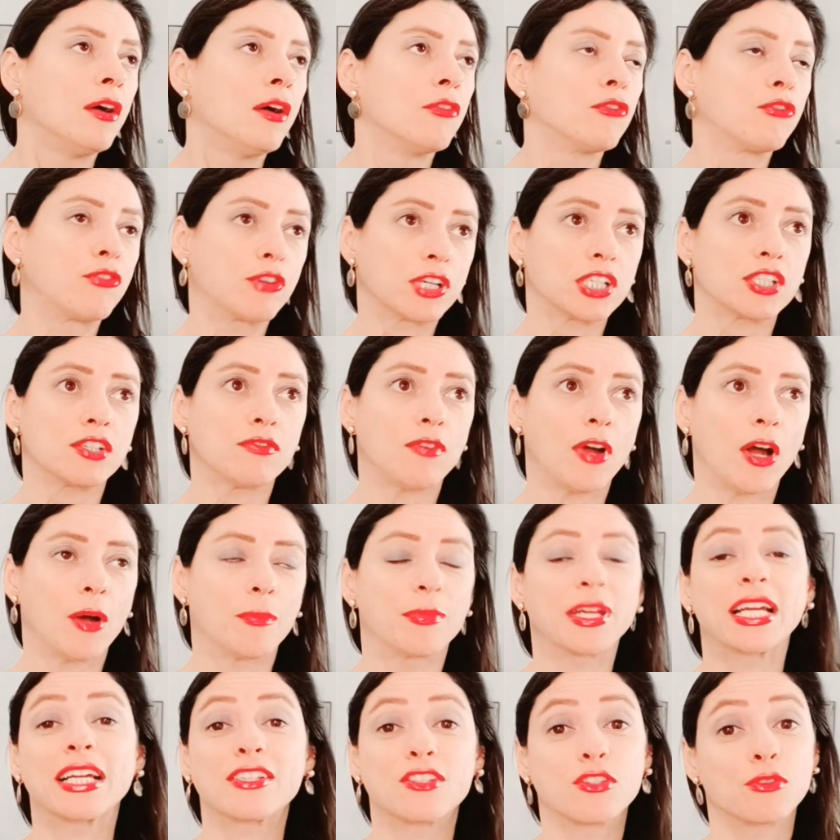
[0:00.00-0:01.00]
First of all,
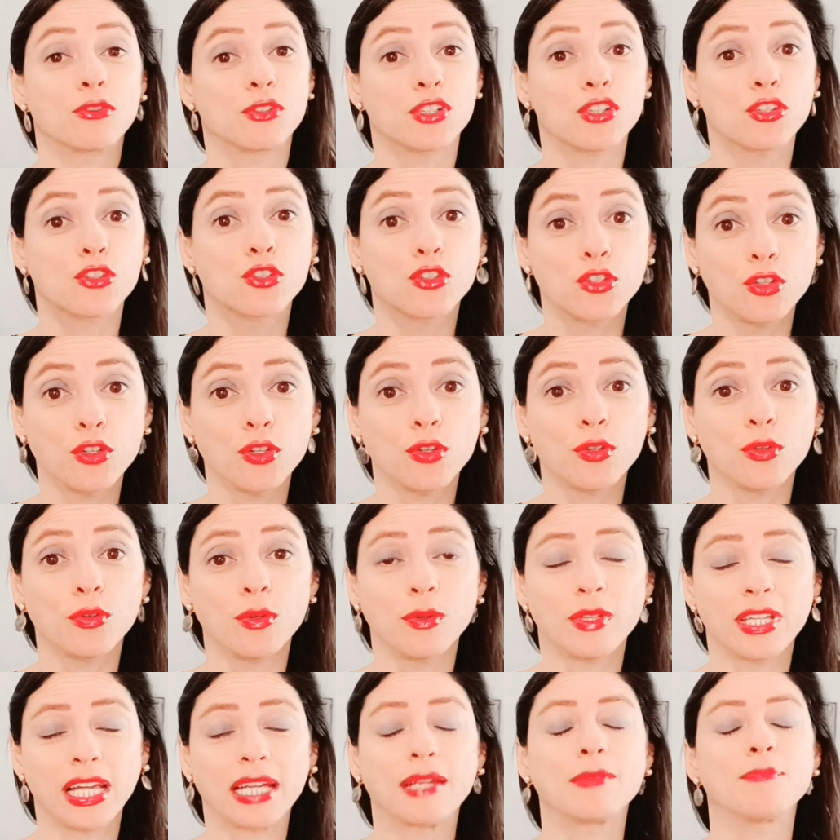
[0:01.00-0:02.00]
because there was two,
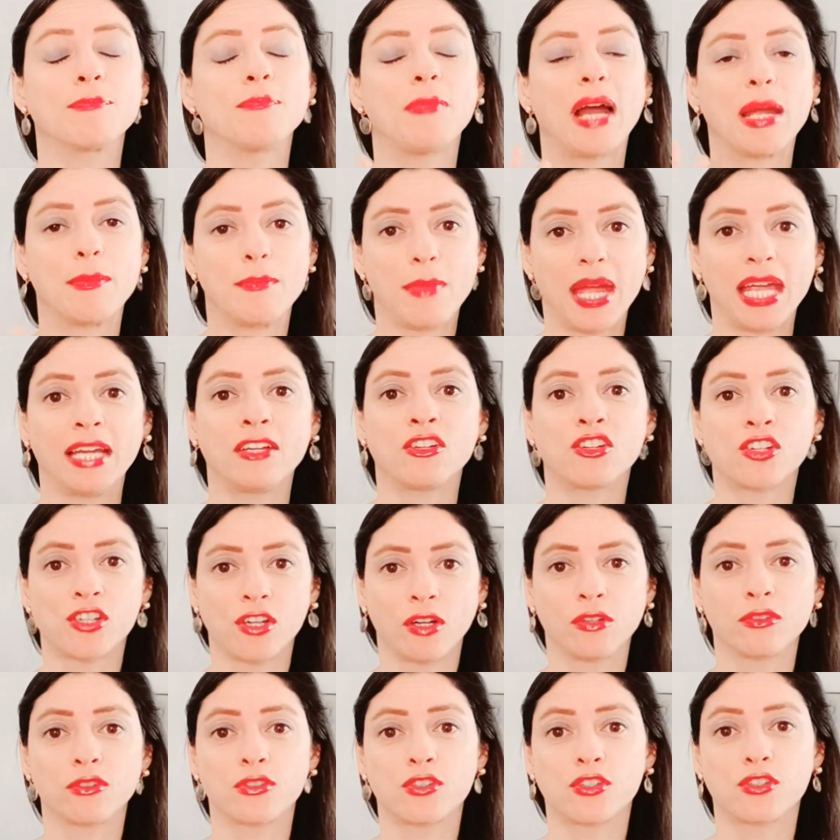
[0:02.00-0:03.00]
like, my main
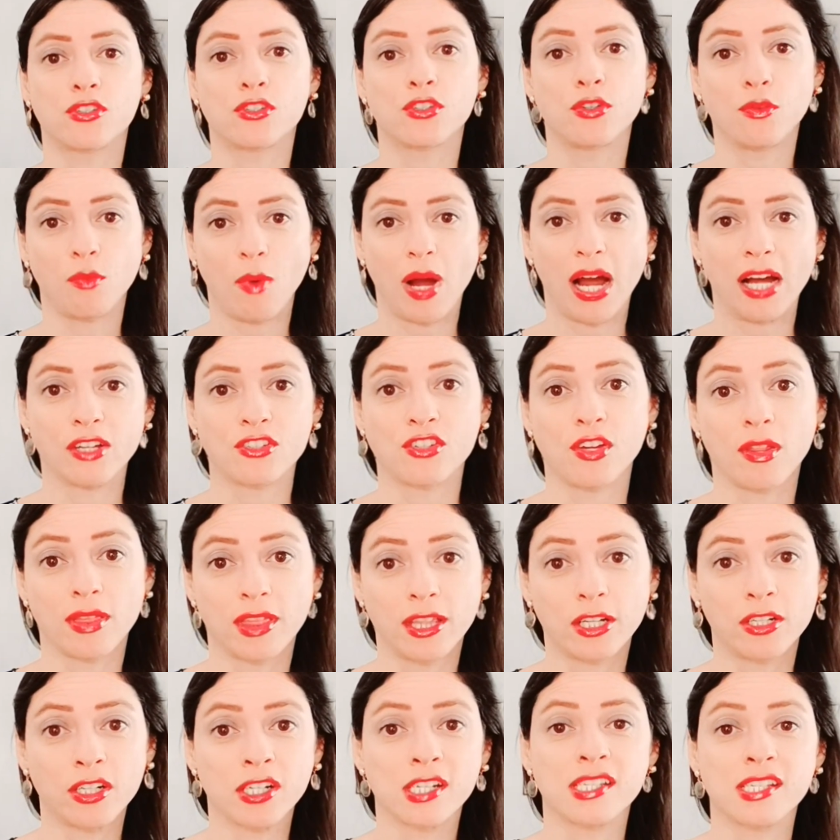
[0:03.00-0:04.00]
shows to watch on
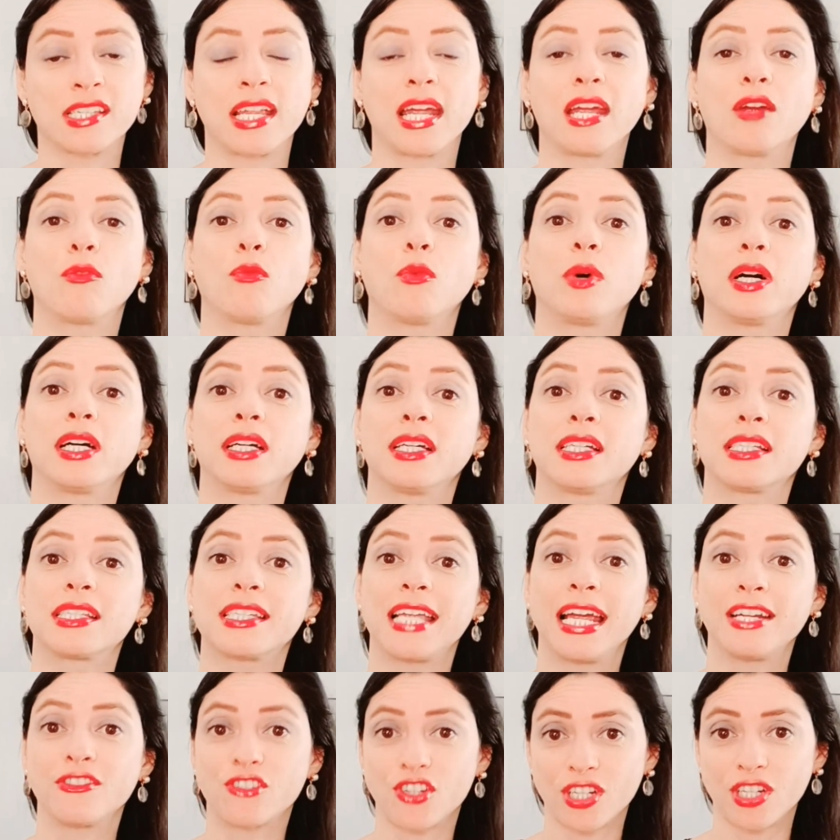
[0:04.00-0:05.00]
Thursday was
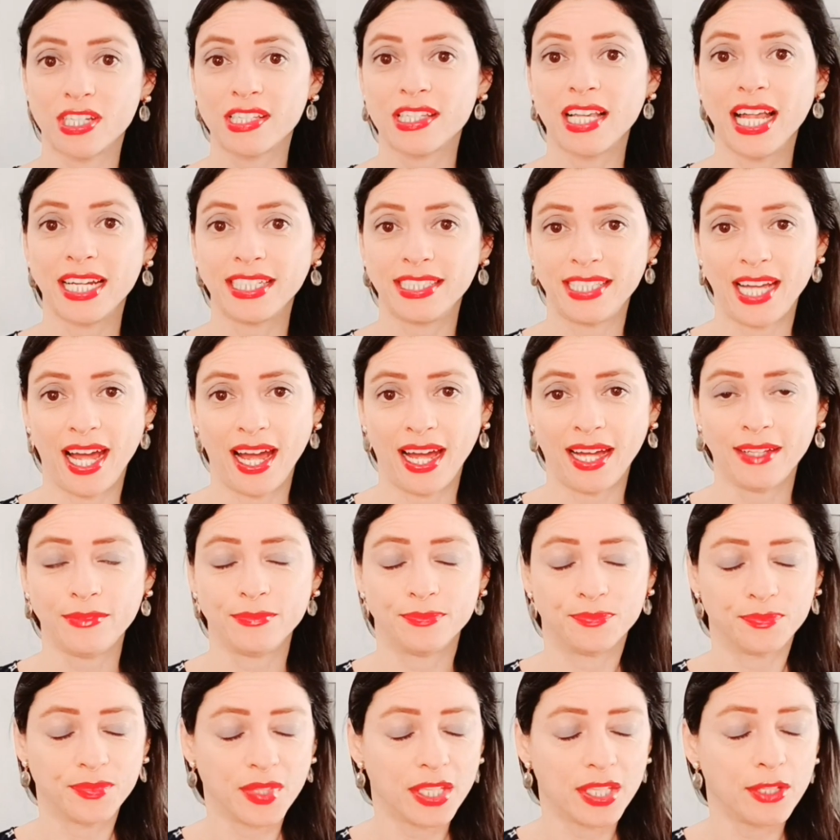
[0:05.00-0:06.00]
And Just Like That,
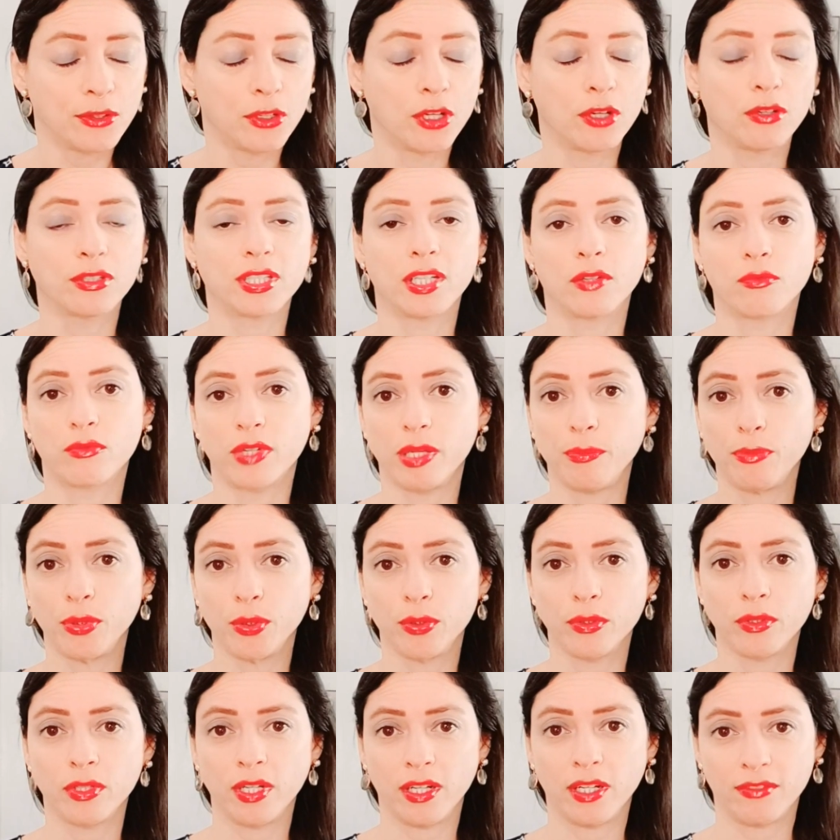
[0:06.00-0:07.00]
you know, the
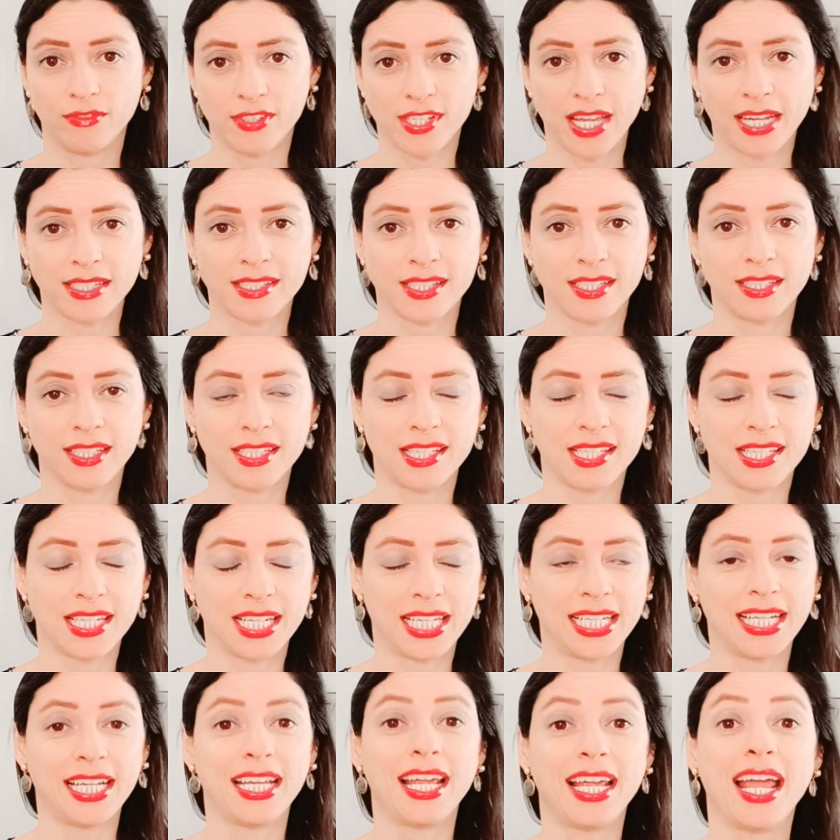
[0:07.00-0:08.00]
reboot of Sex and the
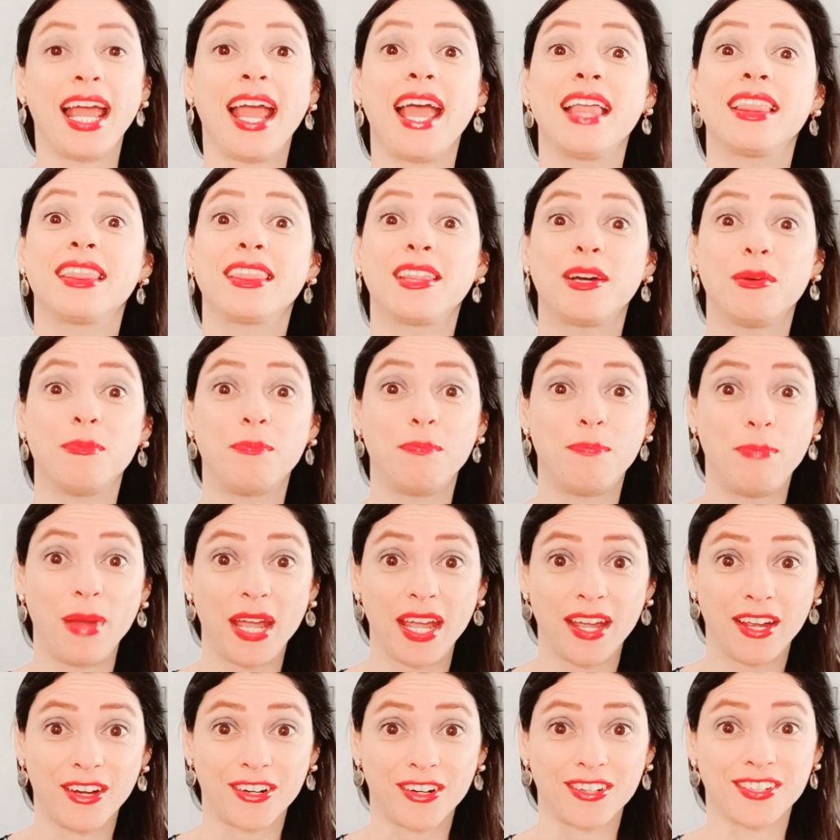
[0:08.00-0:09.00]
City, and The
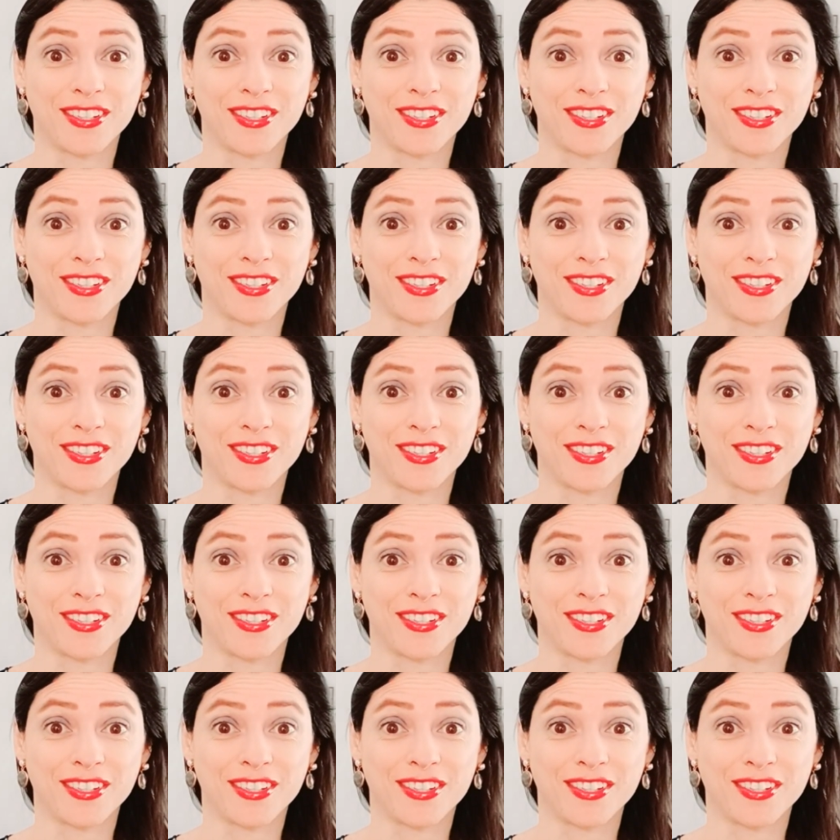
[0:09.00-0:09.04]
Bear